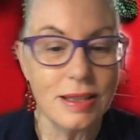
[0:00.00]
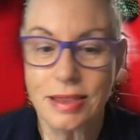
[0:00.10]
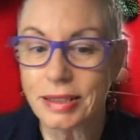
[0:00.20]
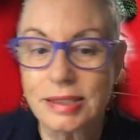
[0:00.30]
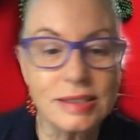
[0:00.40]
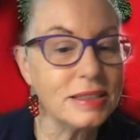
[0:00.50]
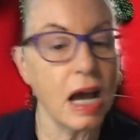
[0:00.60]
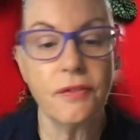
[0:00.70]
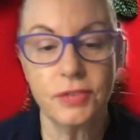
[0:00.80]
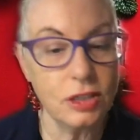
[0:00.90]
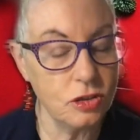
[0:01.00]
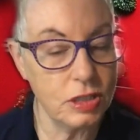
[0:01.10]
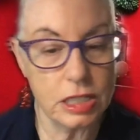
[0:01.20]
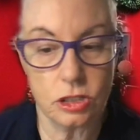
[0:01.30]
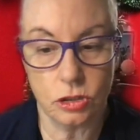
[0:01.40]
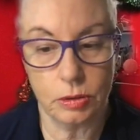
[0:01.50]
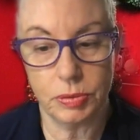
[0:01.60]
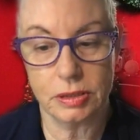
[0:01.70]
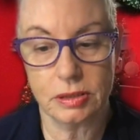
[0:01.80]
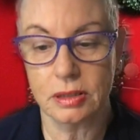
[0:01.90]
the stuff that you need to do in
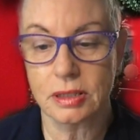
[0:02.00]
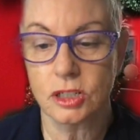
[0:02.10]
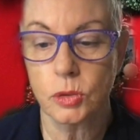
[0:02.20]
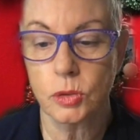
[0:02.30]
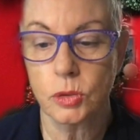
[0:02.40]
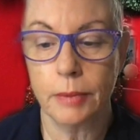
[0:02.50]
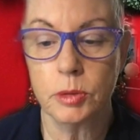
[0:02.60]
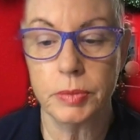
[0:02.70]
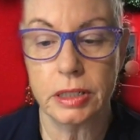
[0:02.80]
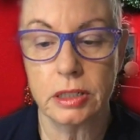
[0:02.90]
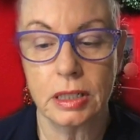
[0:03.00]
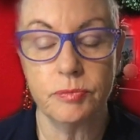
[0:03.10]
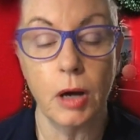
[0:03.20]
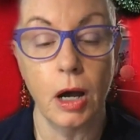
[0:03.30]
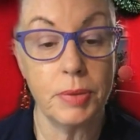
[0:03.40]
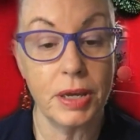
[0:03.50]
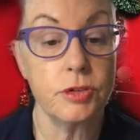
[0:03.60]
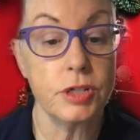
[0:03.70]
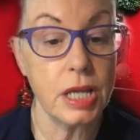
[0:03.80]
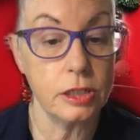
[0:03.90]
business to enable me to give my better
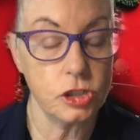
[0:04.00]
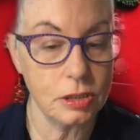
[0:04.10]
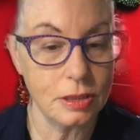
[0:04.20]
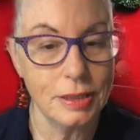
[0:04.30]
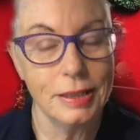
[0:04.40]
attention